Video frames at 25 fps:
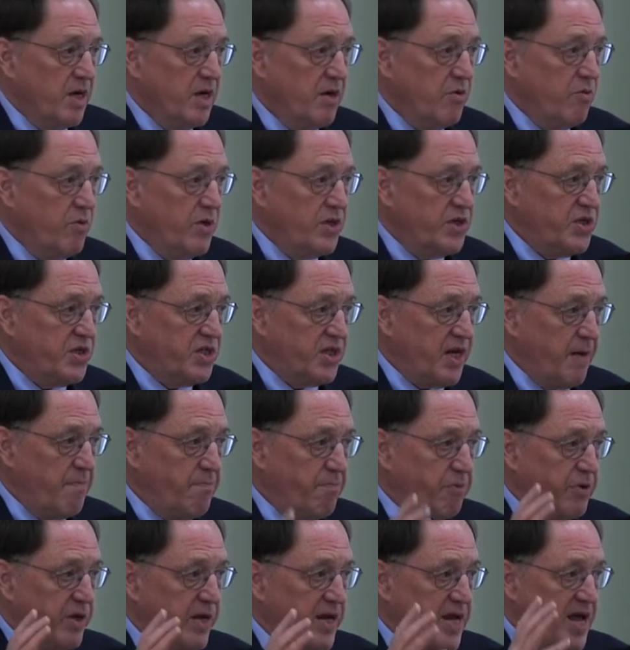It was
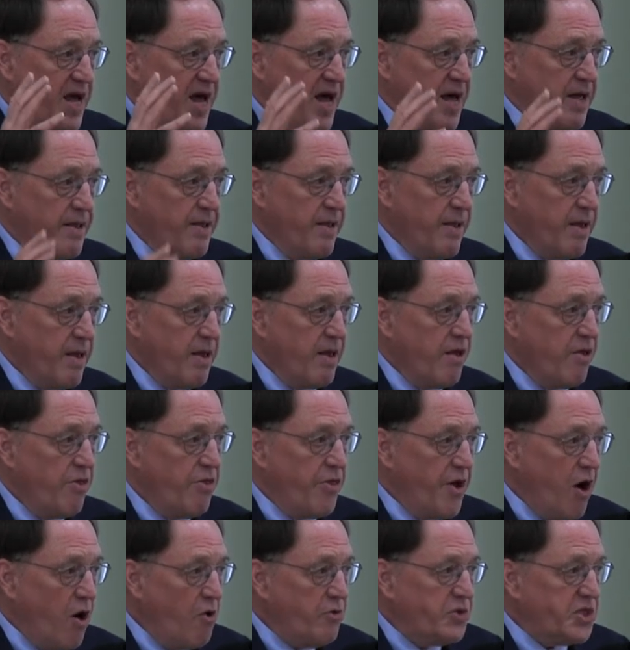simply
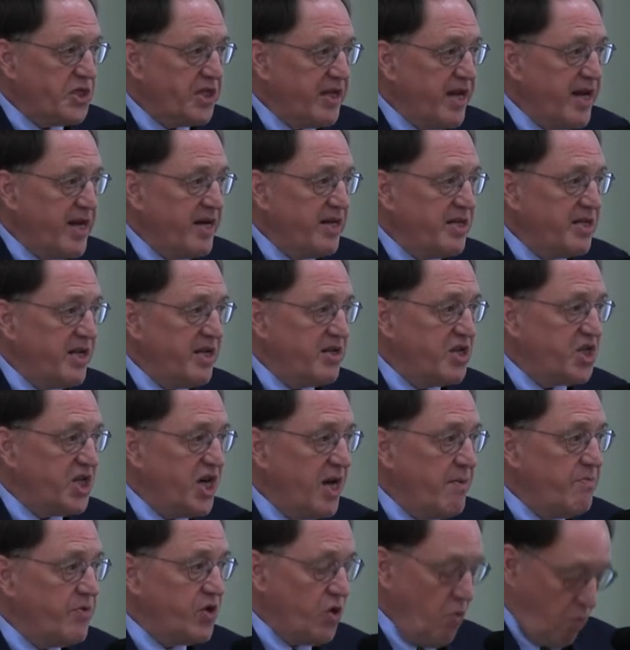those things that
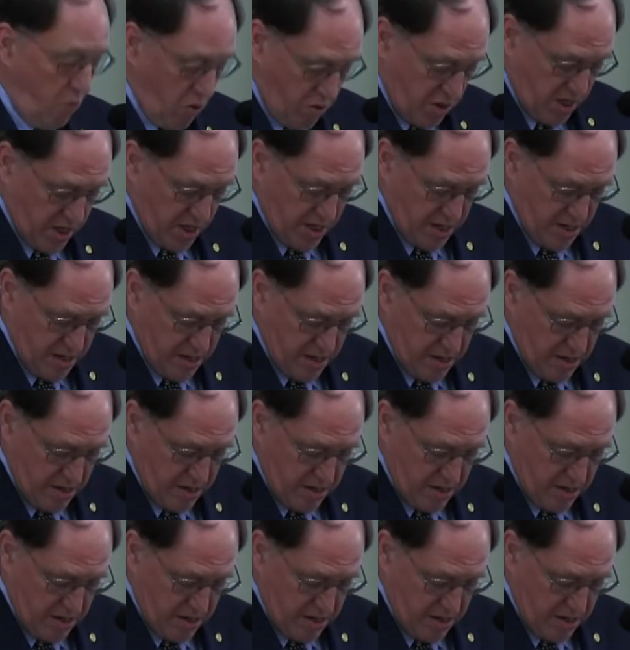seemed to work